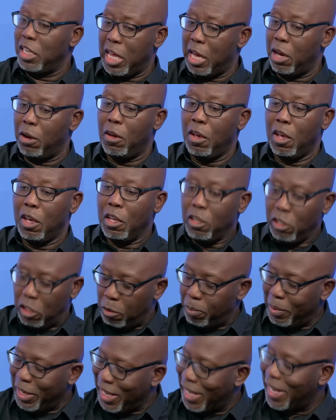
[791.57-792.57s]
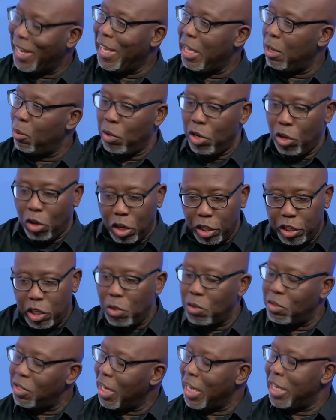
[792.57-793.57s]
Now, to be clear, we're not
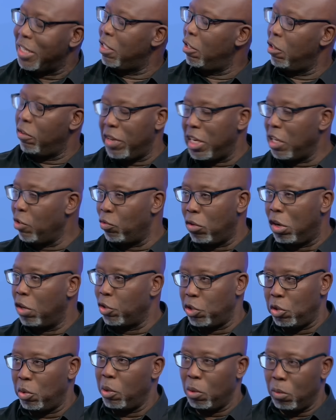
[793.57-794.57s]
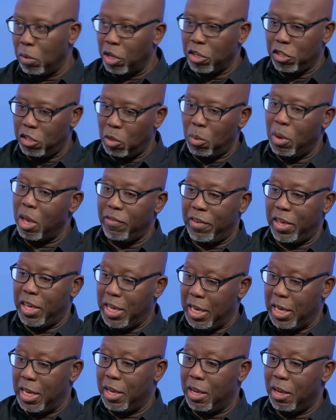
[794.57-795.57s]
accusing Anthony of any wrongdoing whatsoever
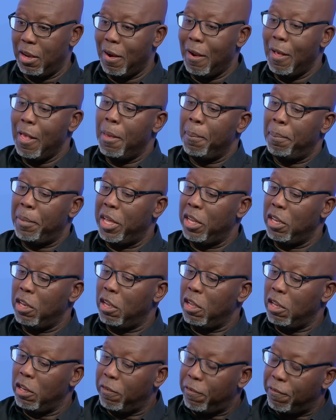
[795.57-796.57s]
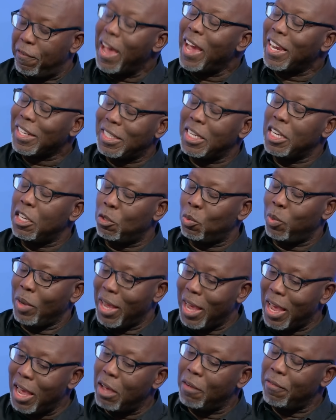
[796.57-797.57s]
here. But the fact is, we
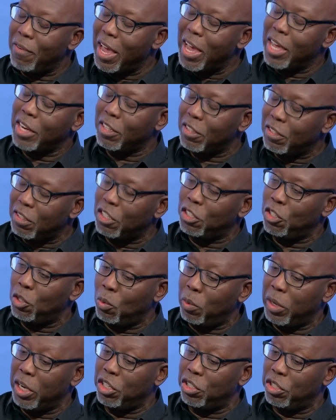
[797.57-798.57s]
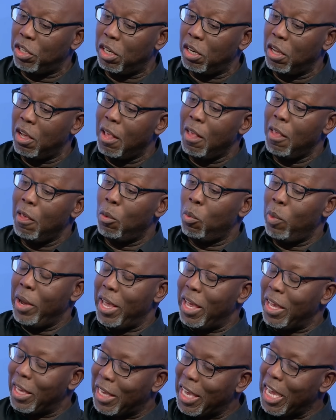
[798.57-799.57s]
have had a situation
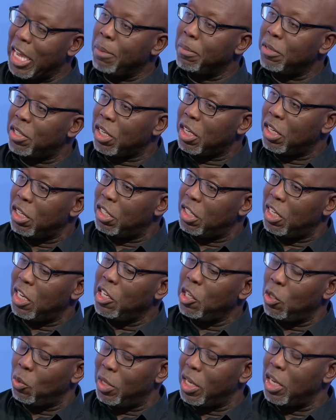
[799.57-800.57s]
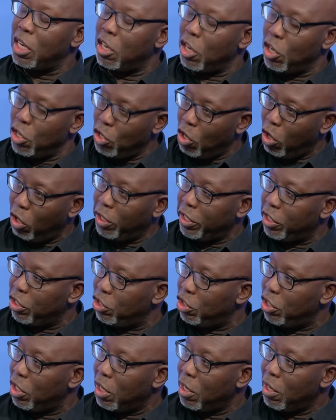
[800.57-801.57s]
where a game has continued in the
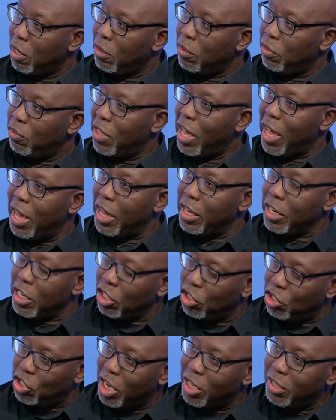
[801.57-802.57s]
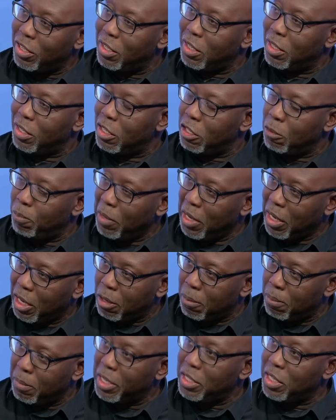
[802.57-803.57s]
knowledge that an injustice has been
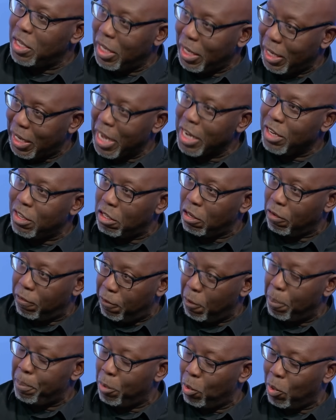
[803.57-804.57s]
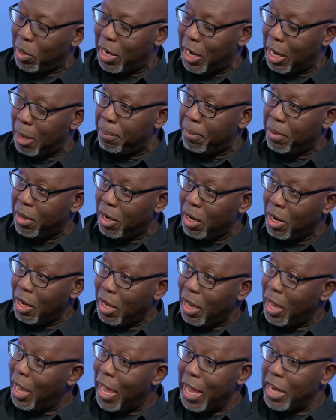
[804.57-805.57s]
committed against a football club,
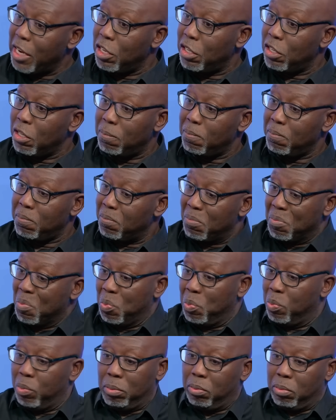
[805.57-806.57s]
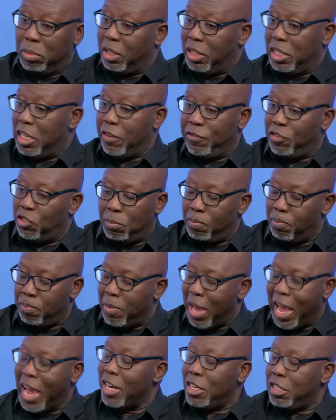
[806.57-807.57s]
and they've
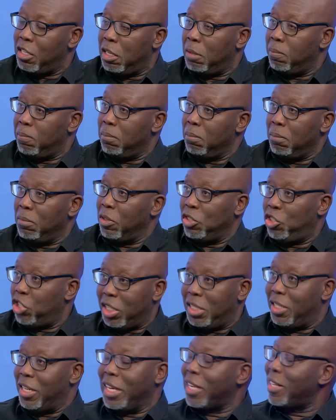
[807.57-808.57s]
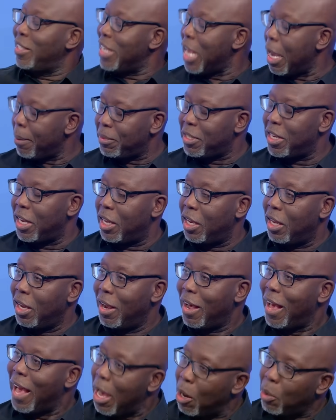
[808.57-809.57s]
had to just accept it.
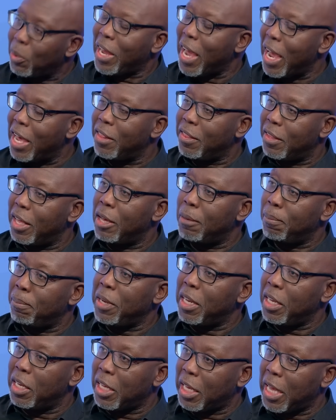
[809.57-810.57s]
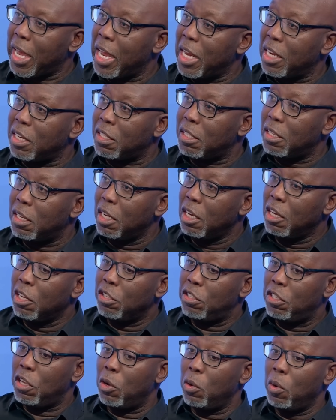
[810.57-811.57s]
How can that be the case?
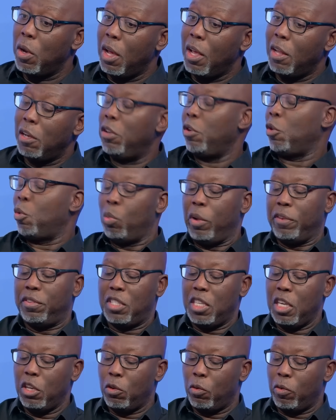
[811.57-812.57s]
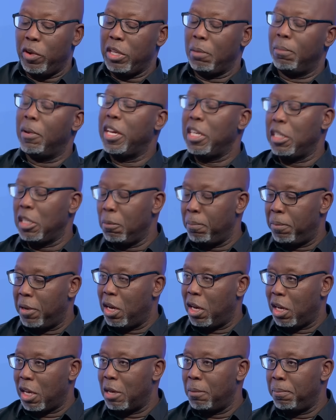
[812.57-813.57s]
So, look, we've seen already Mike Dean
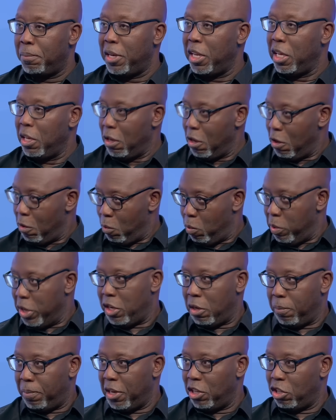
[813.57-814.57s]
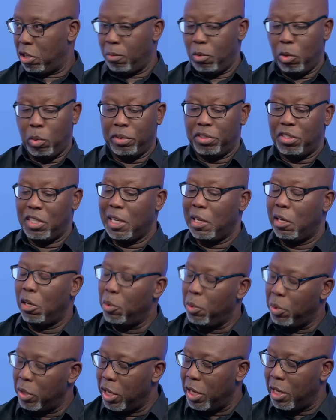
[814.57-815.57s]
part company with the PGMO. We've
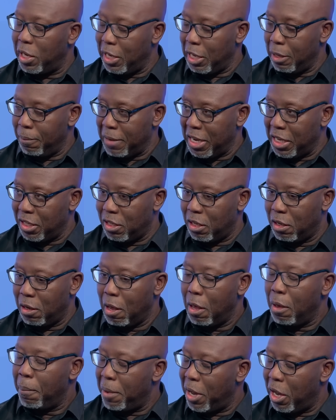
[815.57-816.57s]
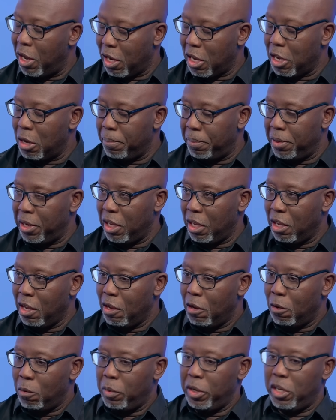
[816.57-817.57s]
seen Lee Mason part company
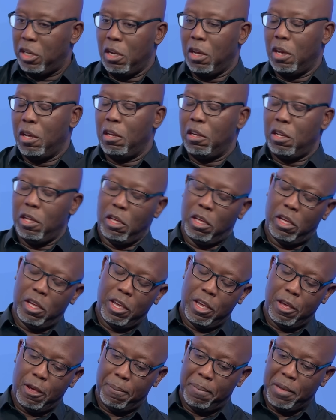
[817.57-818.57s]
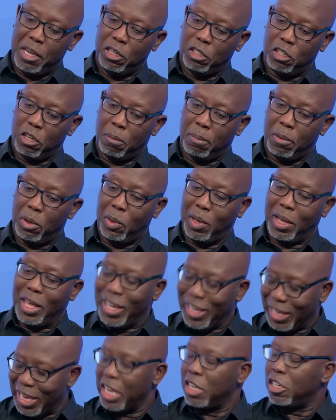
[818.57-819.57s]
with the PGMO.
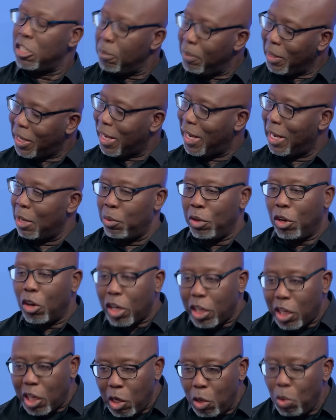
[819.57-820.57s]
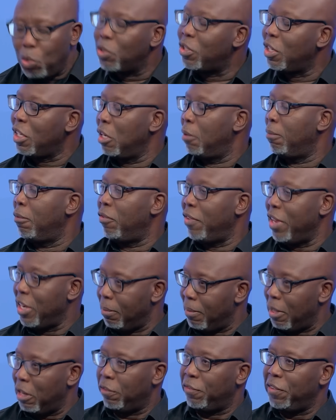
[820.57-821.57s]
Again, to be clear, we're not accusing them of
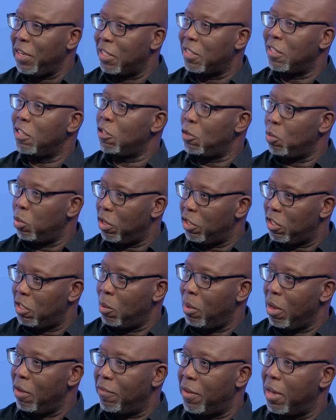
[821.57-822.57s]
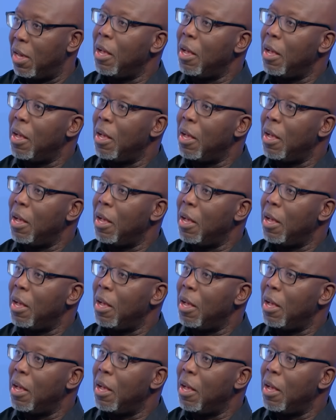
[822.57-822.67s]
any malfeasance whatsoever.